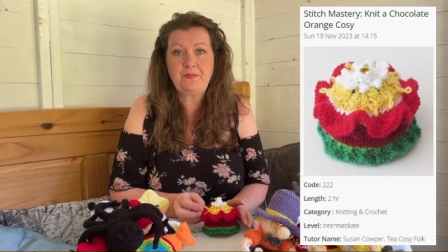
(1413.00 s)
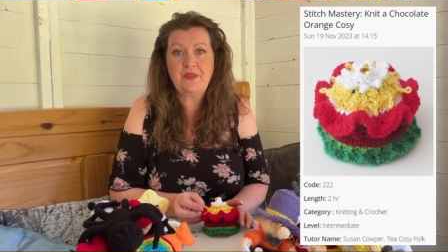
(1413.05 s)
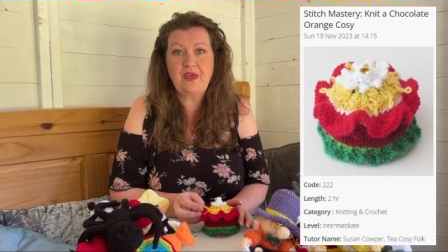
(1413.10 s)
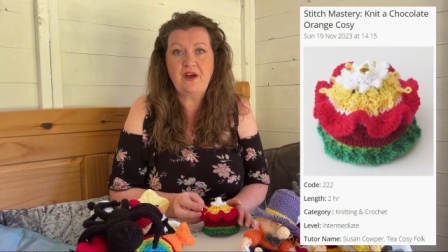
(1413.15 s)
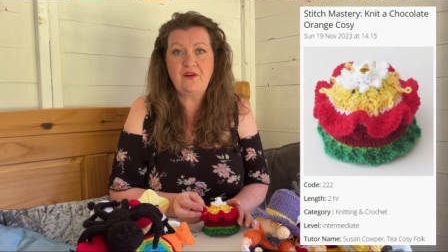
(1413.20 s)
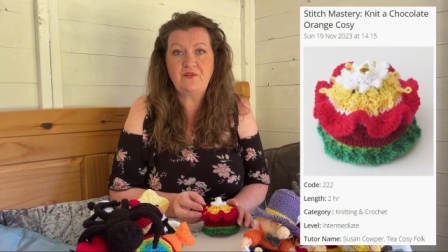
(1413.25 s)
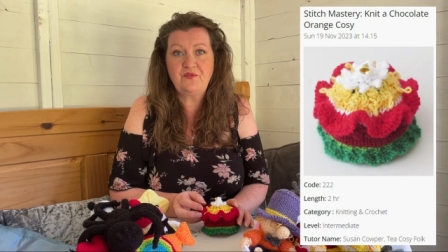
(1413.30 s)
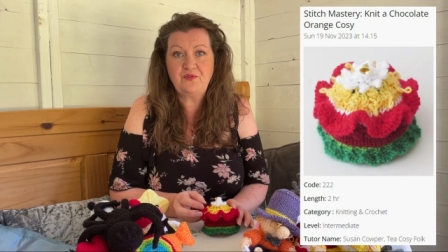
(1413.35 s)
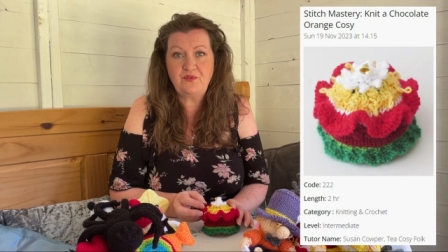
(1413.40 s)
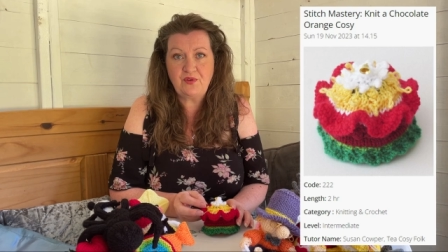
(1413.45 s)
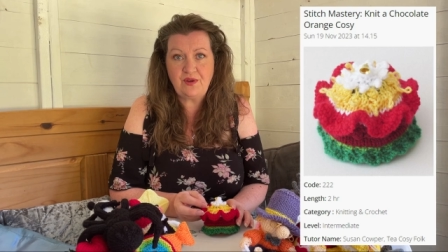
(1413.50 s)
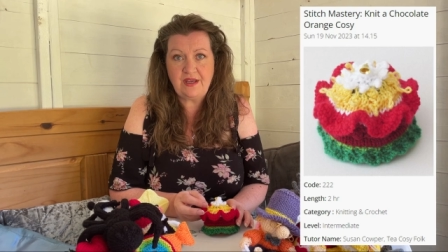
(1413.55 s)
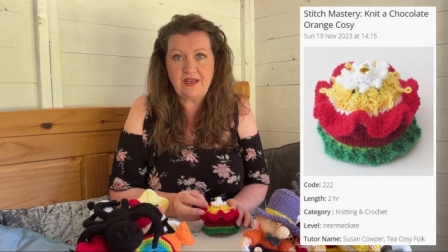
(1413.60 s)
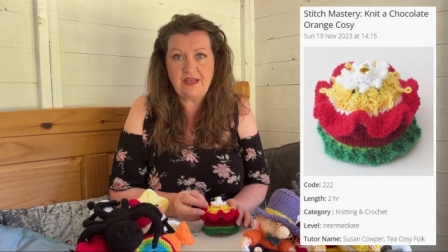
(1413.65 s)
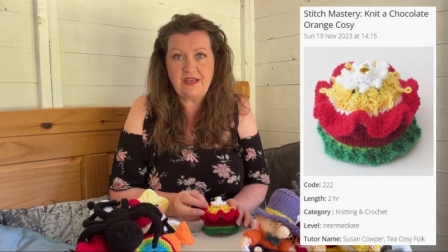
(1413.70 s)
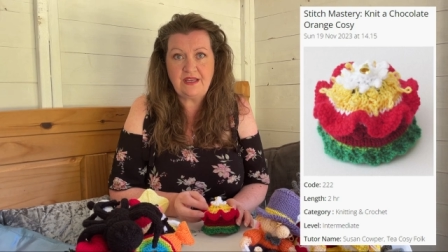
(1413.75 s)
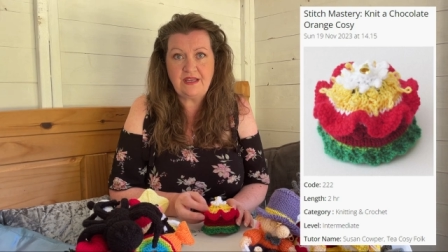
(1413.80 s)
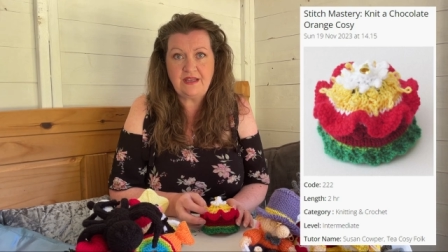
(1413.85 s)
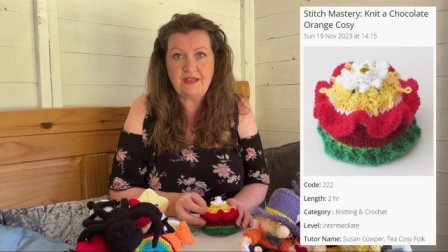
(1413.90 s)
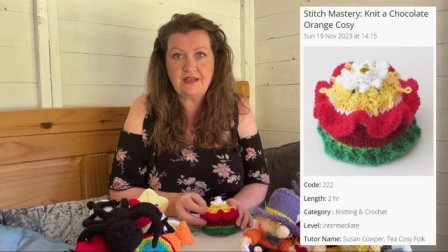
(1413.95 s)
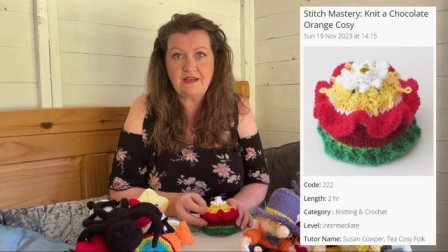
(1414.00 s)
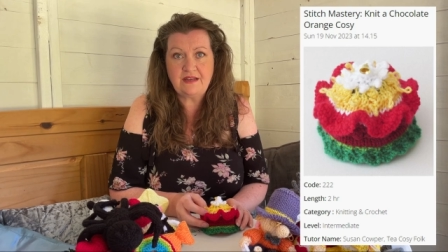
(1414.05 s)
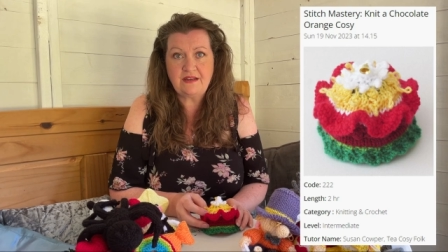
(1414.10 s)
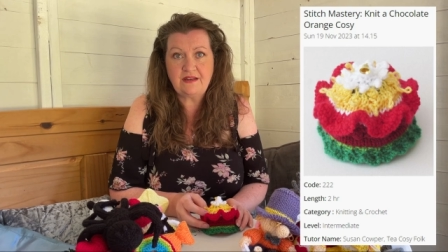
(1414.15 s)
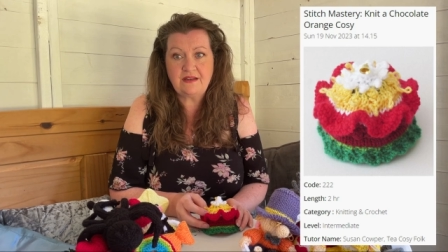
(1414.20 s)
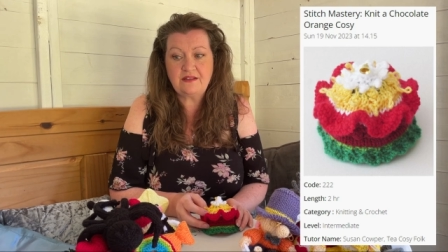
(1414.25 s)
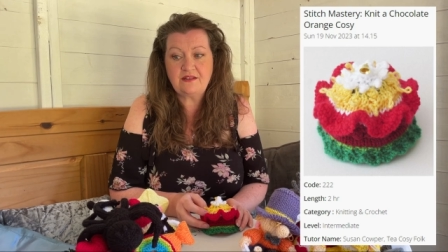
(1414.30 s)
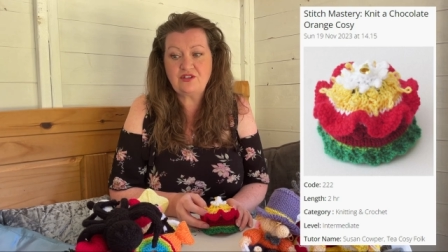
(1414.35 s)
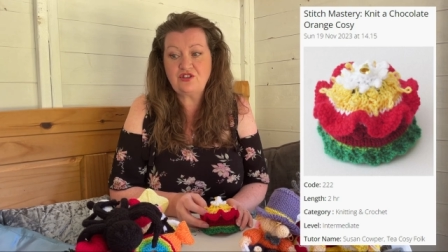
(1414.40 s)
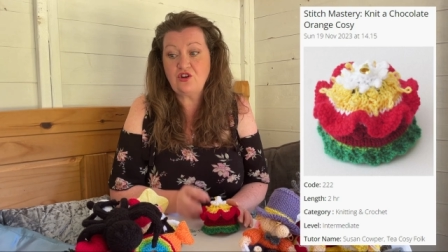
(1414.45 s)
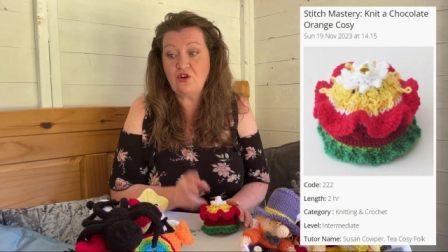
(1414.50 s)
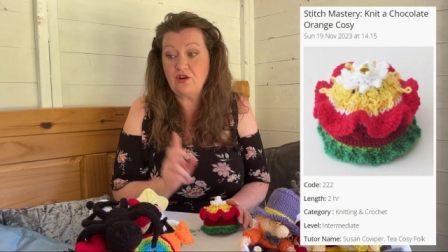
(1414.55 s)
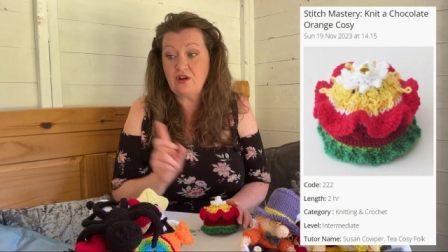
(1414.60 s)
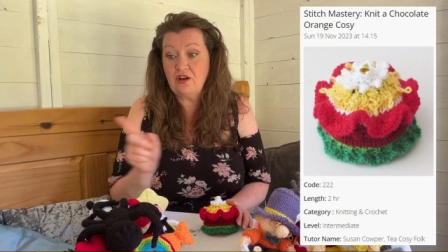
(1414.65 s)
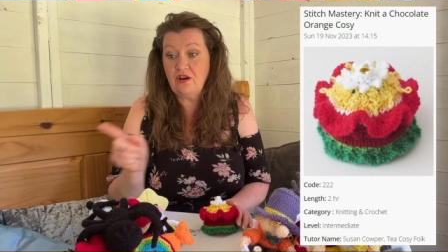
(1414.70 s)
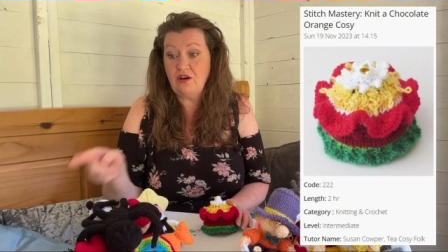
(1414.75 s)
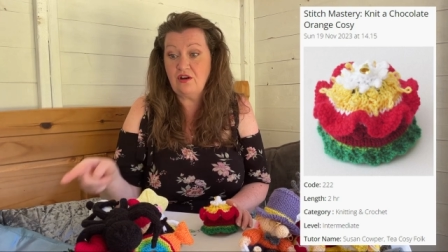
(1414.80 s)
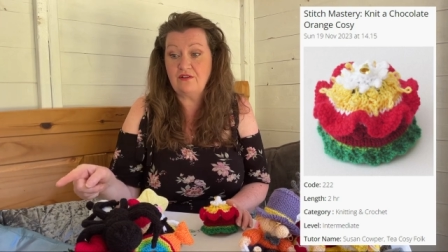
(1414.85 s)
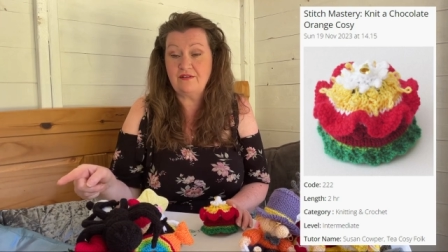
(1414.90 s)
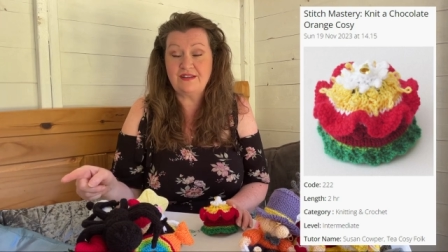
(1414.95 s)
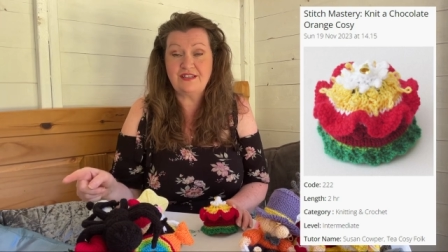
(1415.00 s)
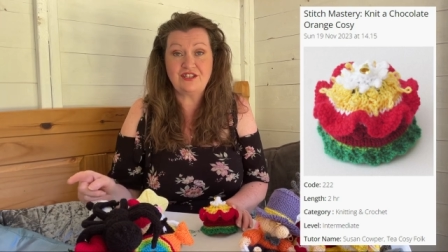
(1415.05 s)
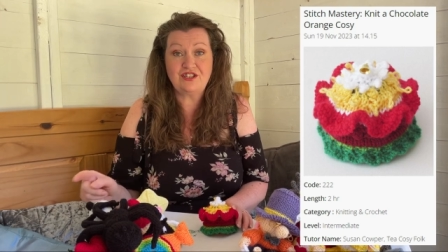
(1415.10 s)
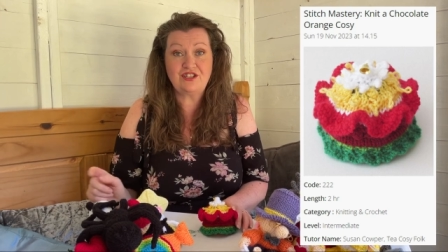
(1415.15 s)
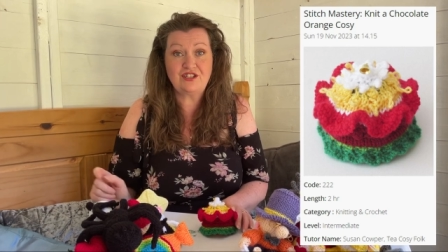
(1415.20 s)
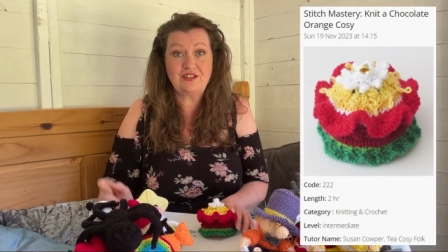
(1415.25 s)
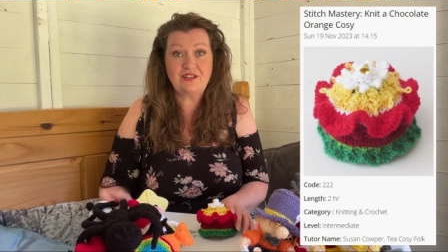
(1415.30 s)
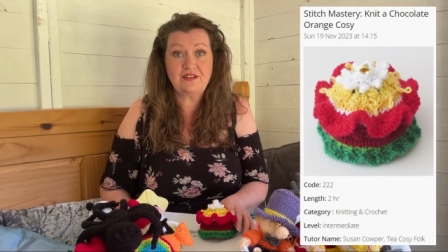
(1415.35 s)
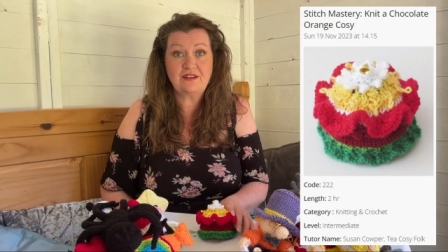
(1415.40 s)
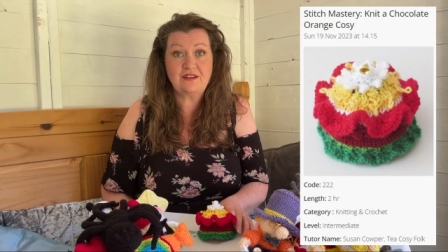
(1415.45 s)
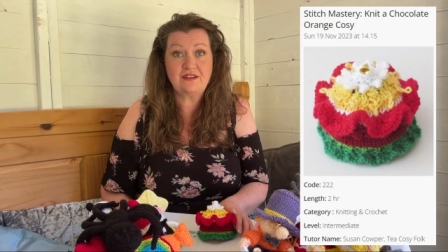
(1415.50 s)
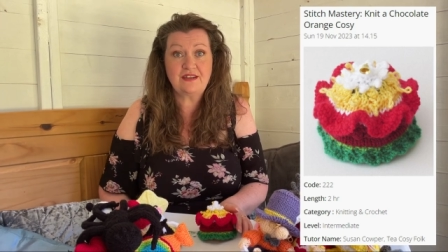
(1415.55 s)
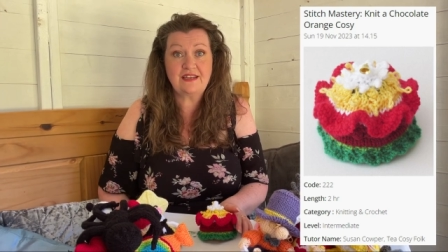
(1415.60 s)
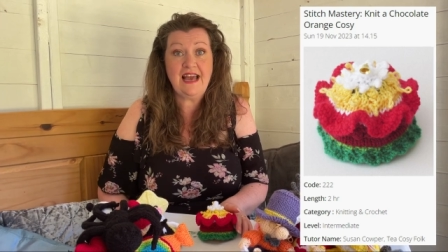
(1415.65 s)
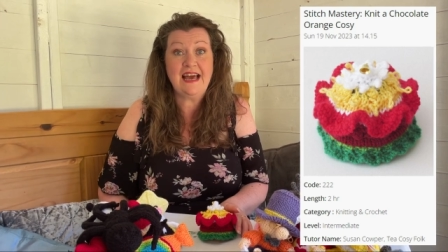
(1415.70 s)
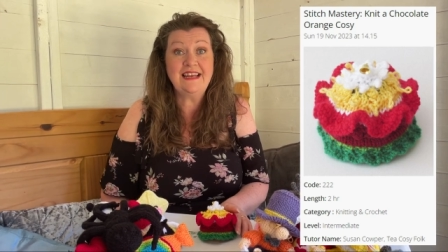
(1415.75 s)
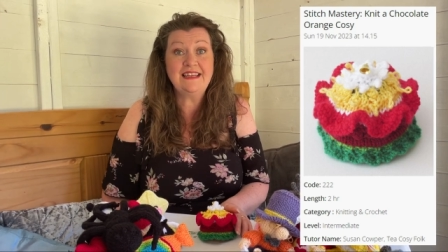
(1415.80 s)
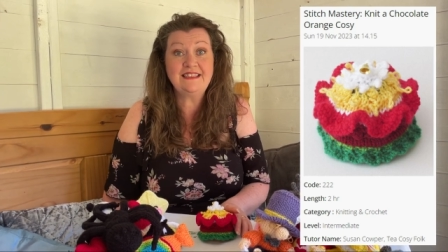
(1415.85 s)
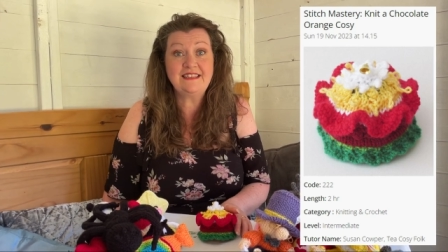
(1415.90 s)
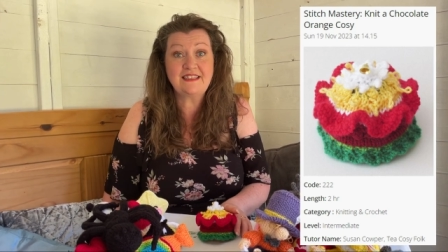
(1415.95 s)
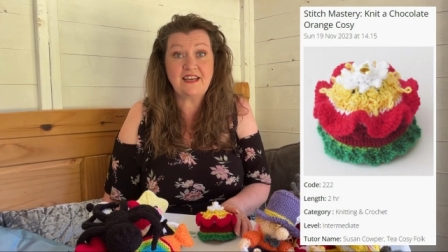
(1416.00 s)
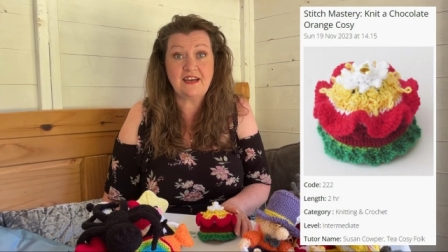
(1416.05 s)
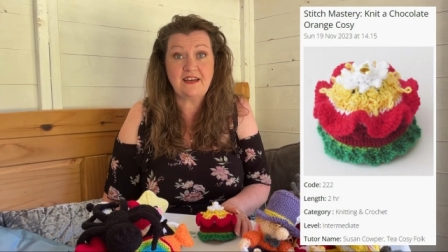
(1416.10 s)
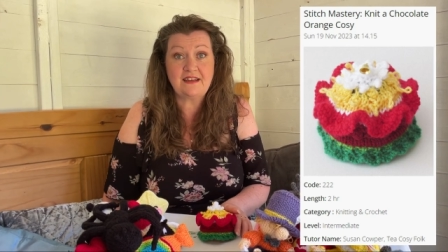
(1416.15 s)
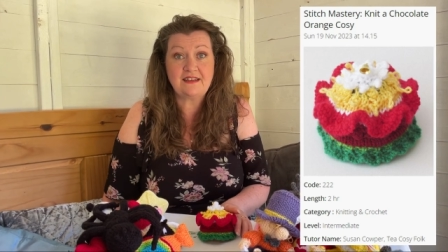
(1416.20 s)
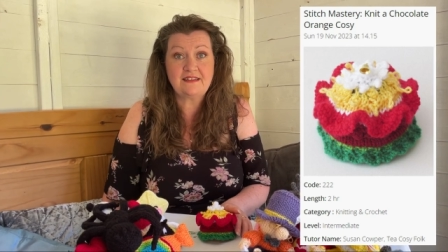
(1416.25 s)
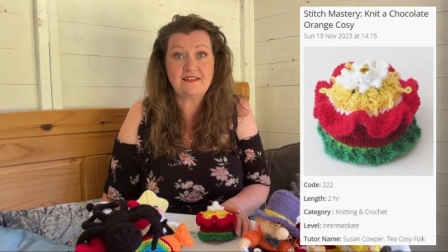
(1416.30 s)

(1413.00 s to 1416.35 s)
a free chocolate orange calendar